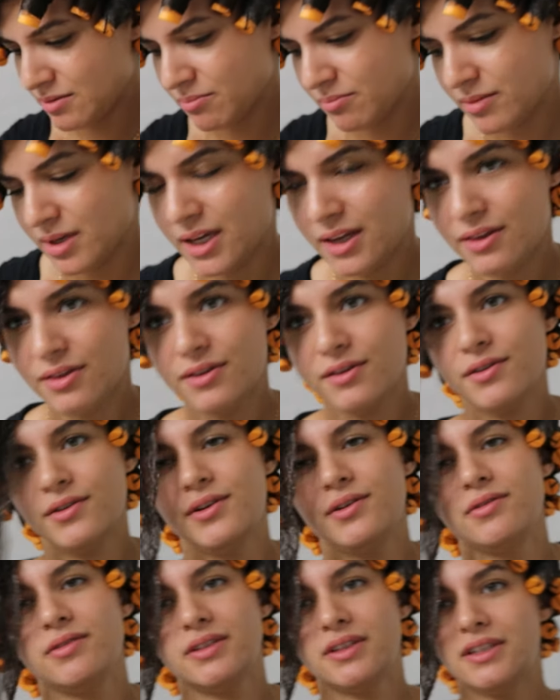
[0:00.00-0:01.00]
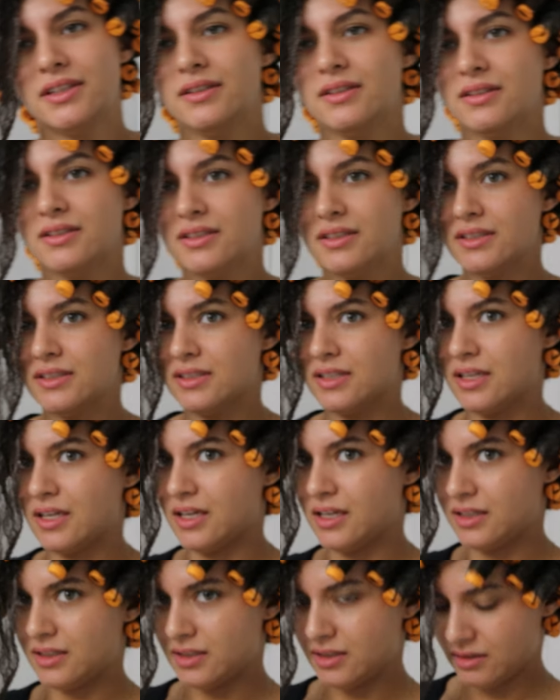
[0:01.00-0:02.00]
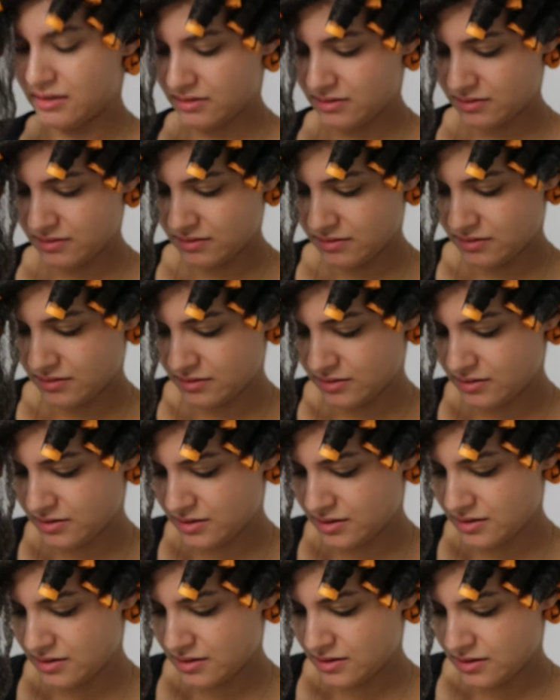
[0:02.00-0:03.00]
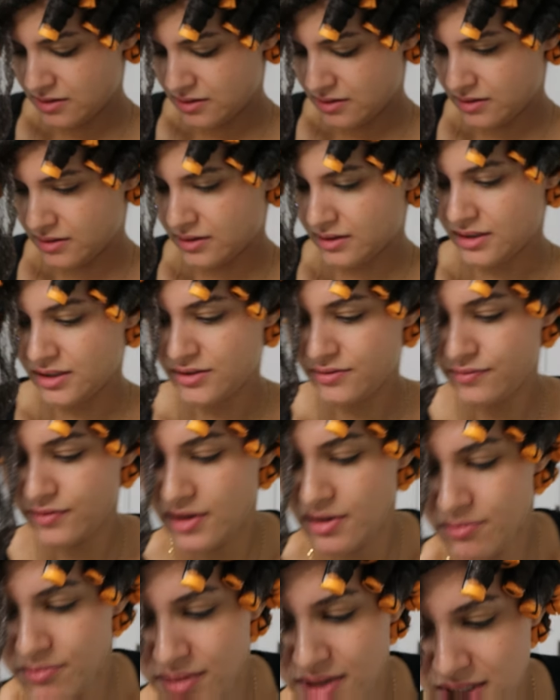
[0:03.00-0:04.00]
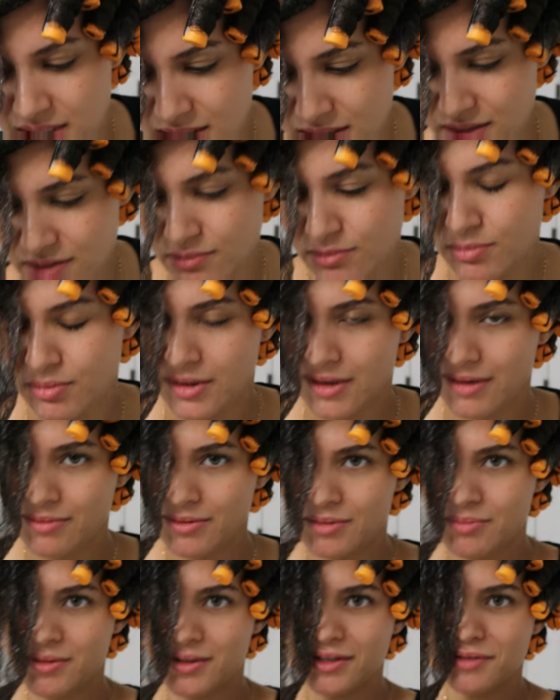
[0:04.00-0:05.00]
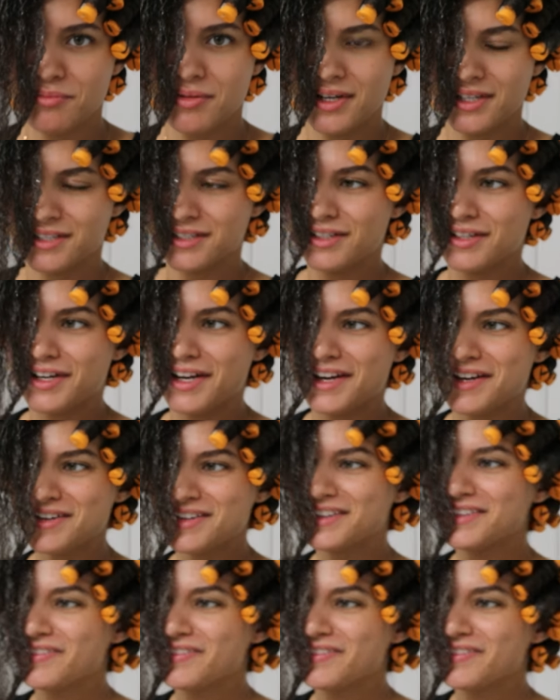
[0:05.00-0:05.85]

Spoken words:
My theory with this is that these front pieces will probably be the best looking